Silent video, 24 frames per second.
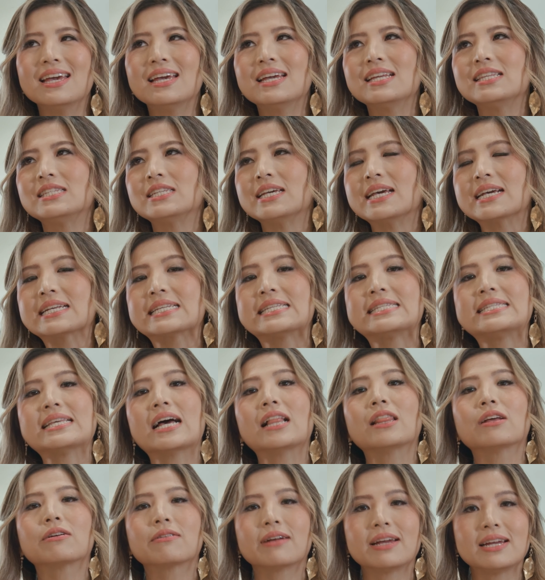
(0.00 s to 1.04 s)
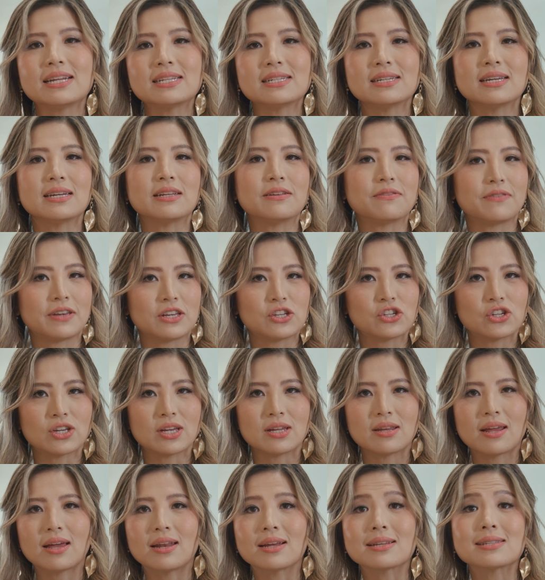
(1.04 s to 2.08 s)
to accelerate
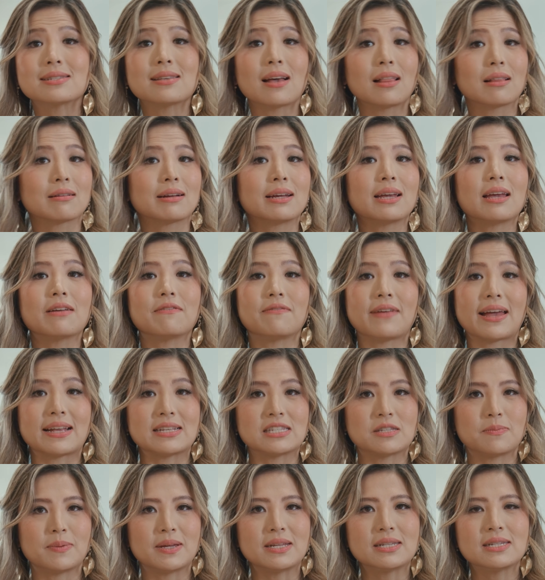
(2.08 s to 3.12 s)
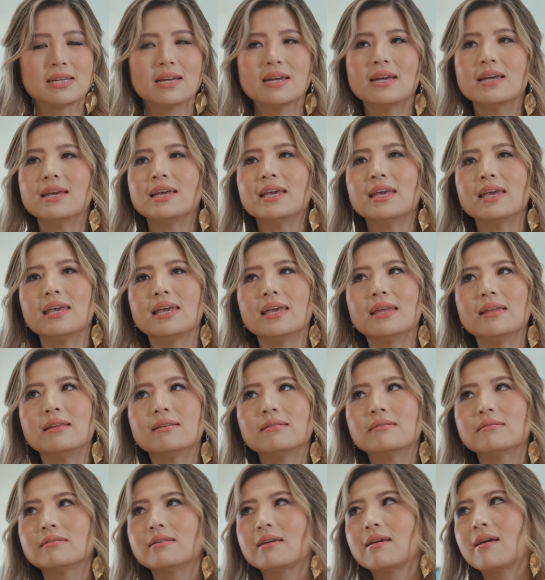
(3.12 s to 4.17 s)
innovation and accelerate advancement
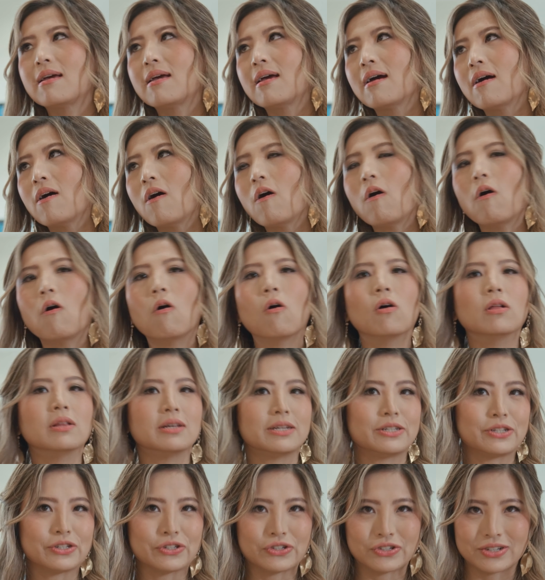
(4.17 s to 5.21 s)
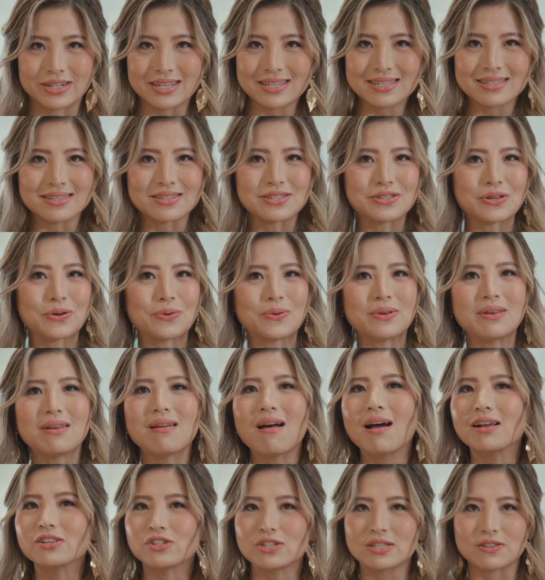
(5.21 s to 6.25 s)
in all industries. So
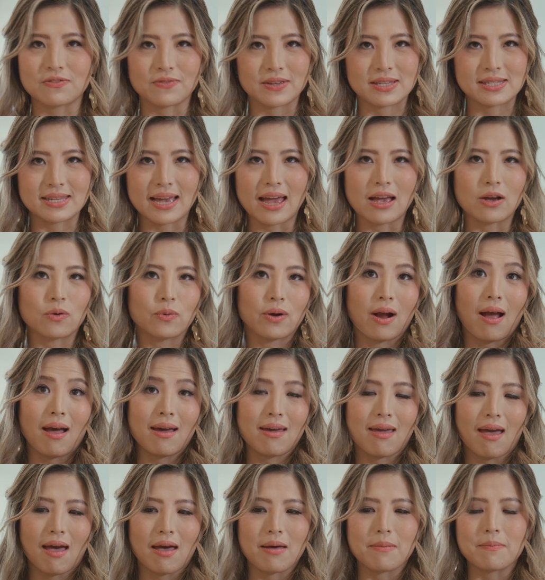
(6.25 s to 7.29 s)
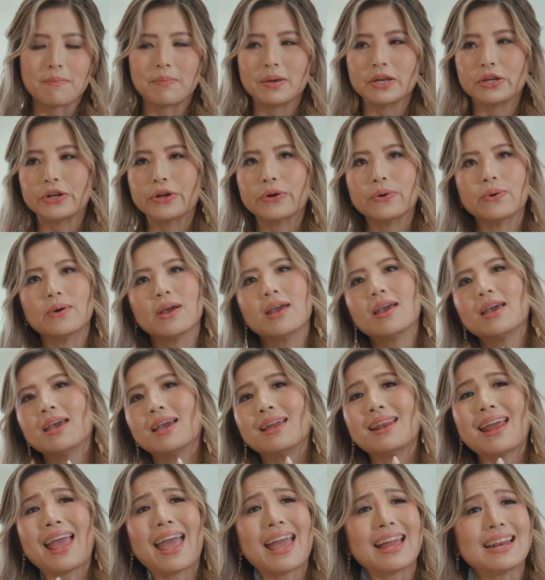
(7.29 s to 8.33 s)
not just in tech where I am, but in
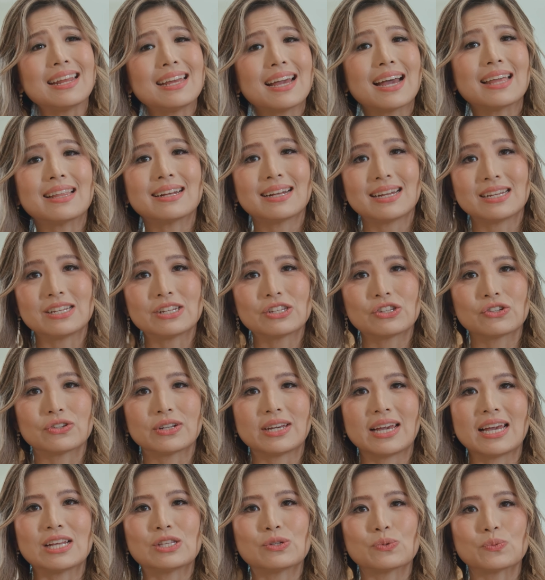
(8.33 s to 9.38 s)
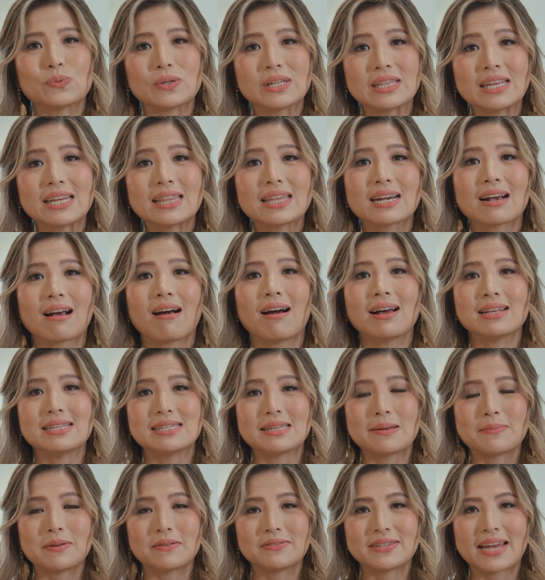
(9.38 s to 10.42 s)
any other industry, it's really the
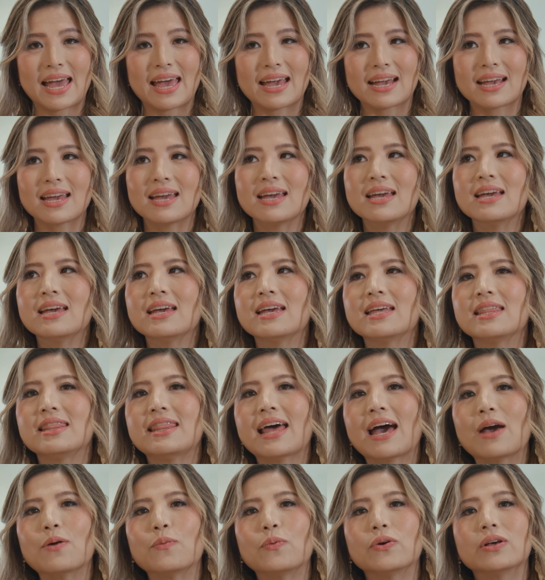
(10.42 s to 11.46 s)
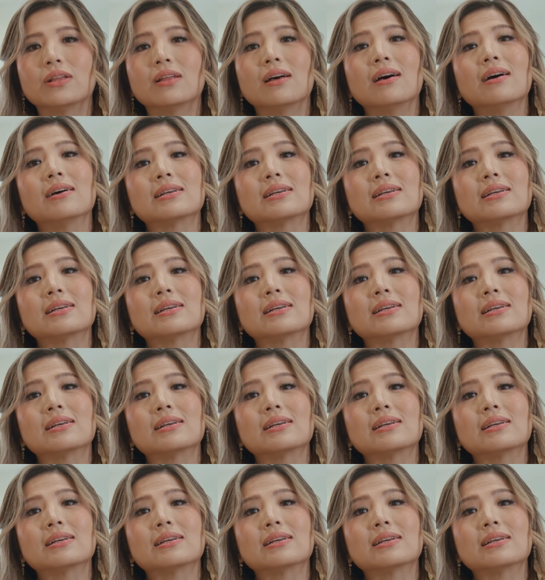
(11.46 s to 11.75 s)
concept of tech that will